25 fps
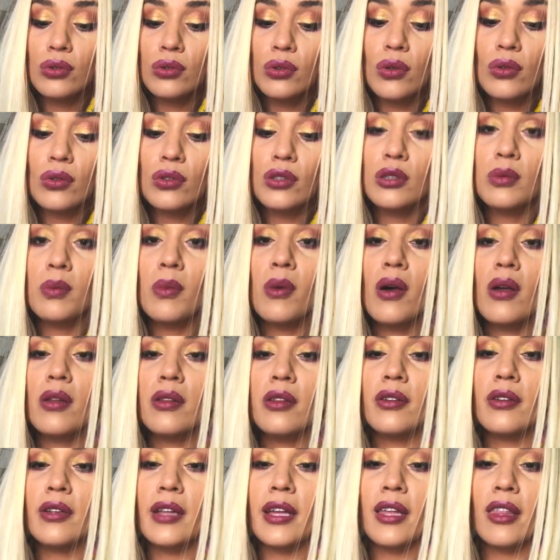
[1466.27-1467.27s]
small.
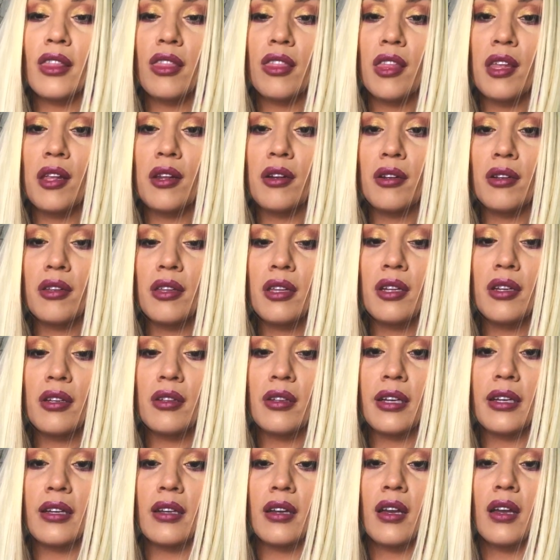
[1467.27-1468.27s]
They're like thinner than,
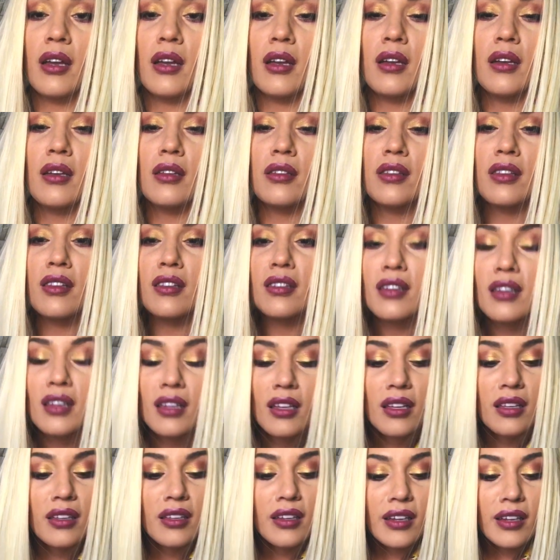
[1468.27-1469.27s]
like,
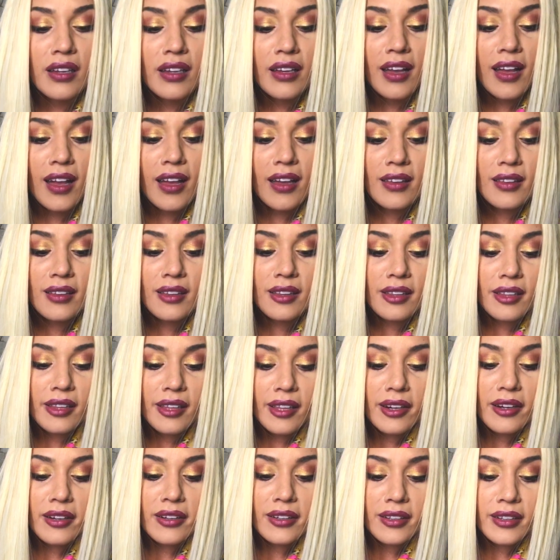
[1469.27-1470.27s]
it
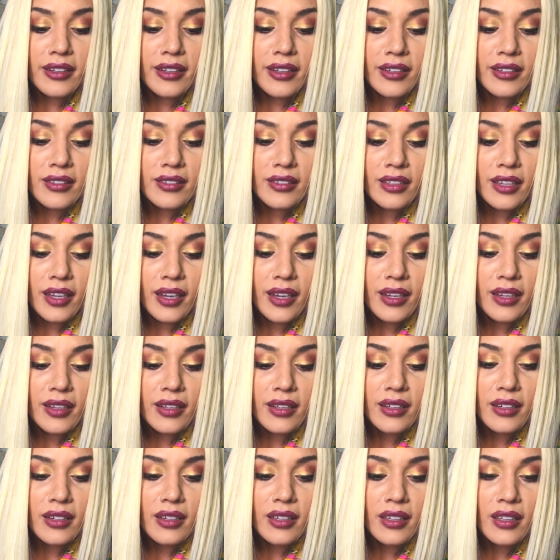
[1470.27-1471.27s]
literally is like
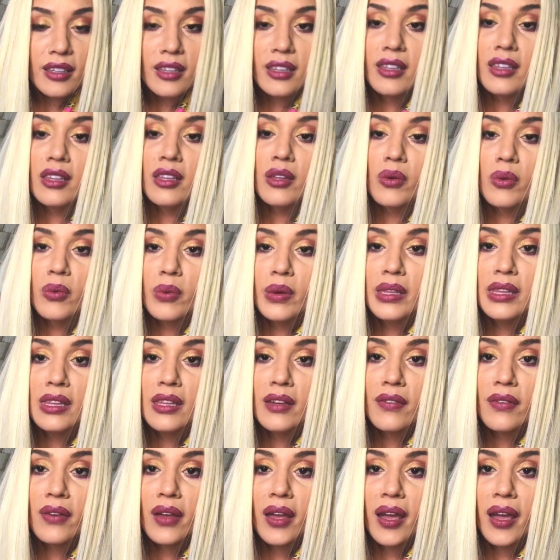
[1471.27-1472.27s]
the width
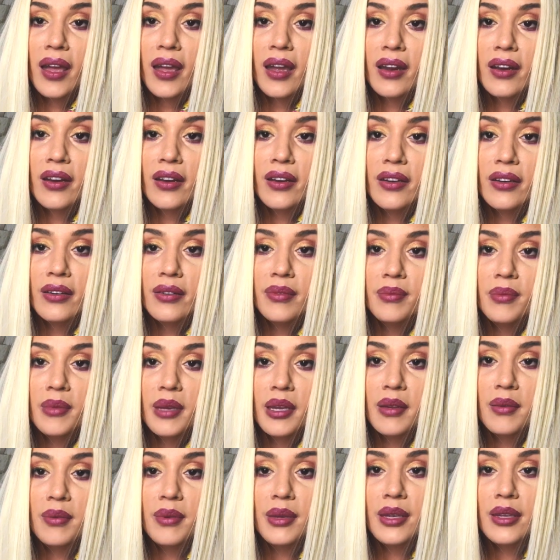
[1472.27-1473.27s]
of a hair,
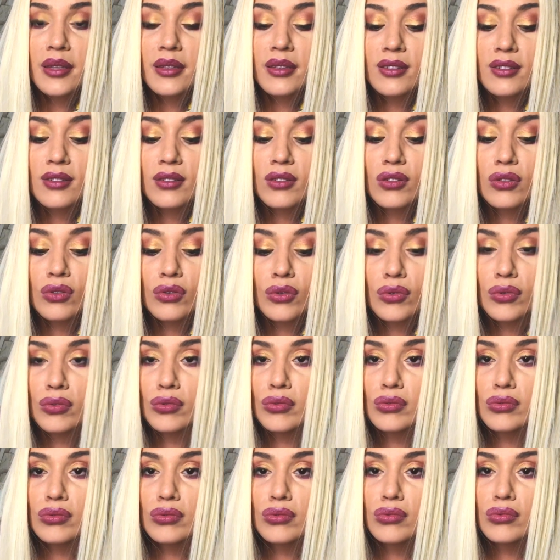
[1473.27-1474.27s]
maybe 2
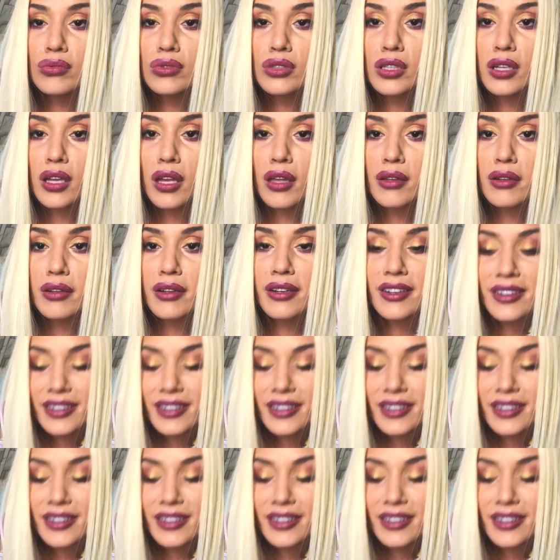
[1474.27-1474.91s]
together.